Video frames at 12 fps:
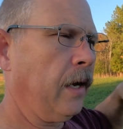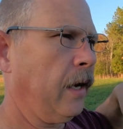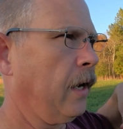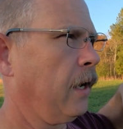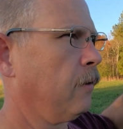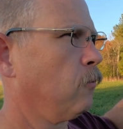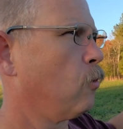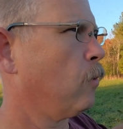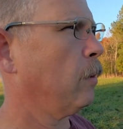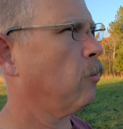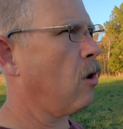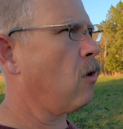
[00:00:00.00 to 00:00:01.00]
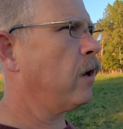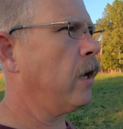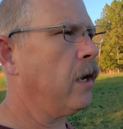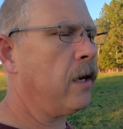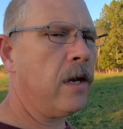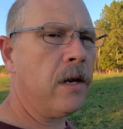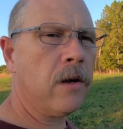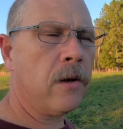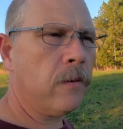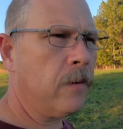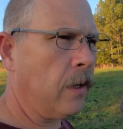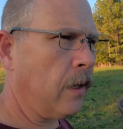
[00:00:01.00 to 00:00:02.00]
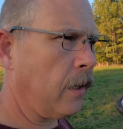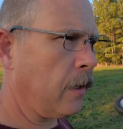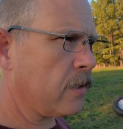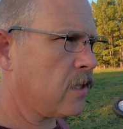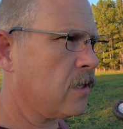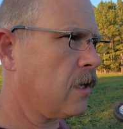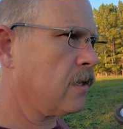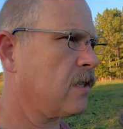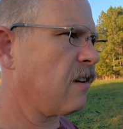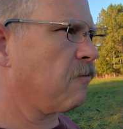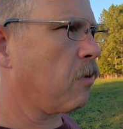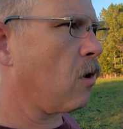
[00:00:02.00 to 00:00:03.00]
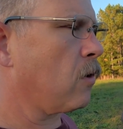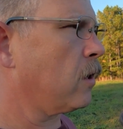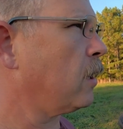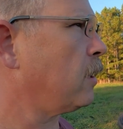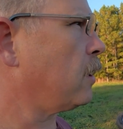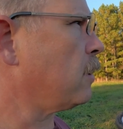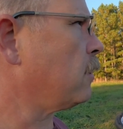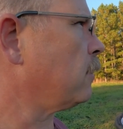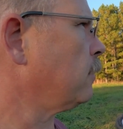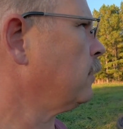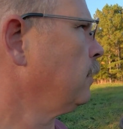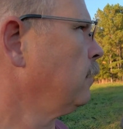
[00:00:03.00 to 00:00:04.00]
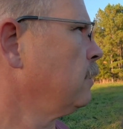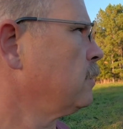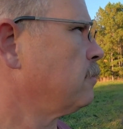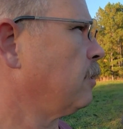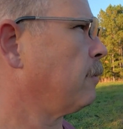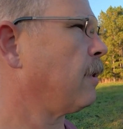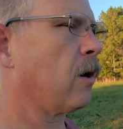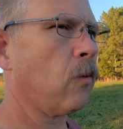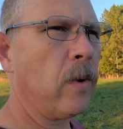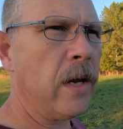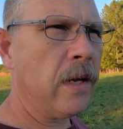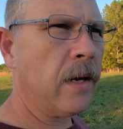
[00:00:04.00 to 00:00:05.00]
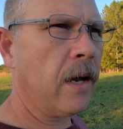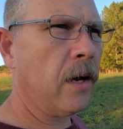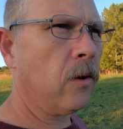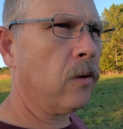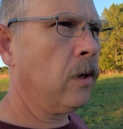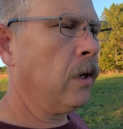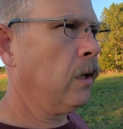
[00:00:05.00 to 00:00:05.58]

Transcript: And when we brought it in here, since I've brought it in here, it's been about a week now,